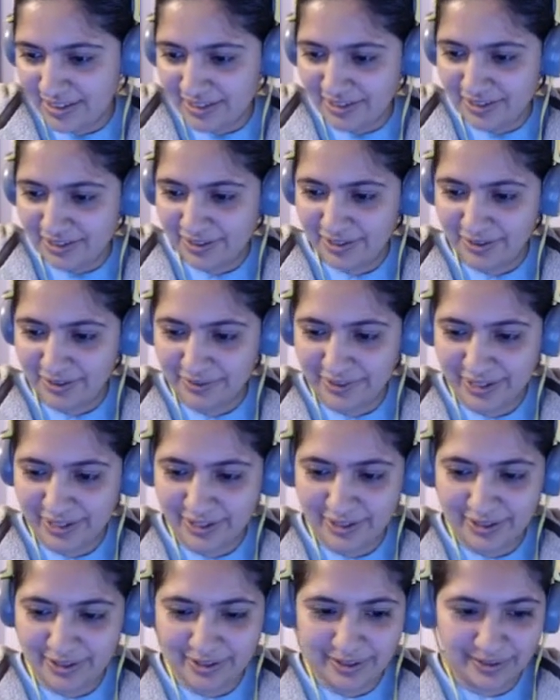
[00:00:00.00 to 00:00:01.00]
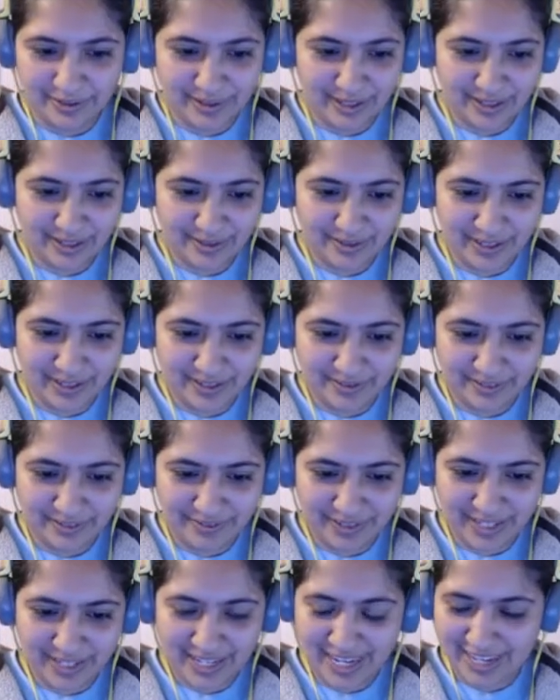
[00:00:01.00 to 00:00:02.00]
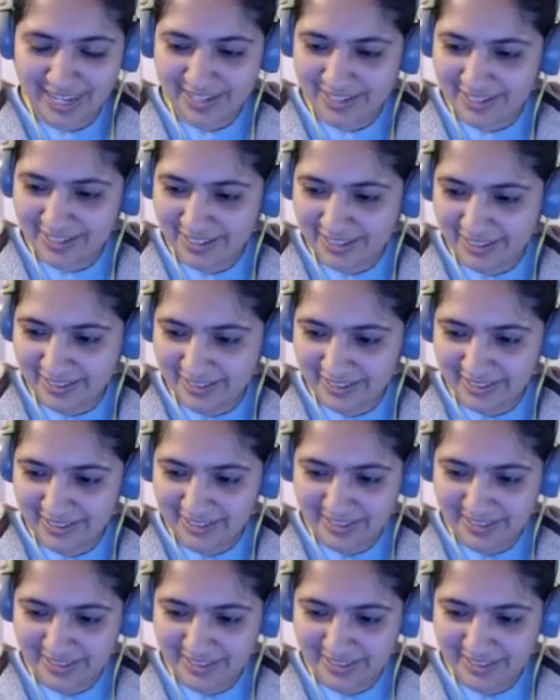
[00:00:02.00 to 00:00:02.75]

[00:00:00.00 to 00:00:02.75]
so we know what's what when we can't tell.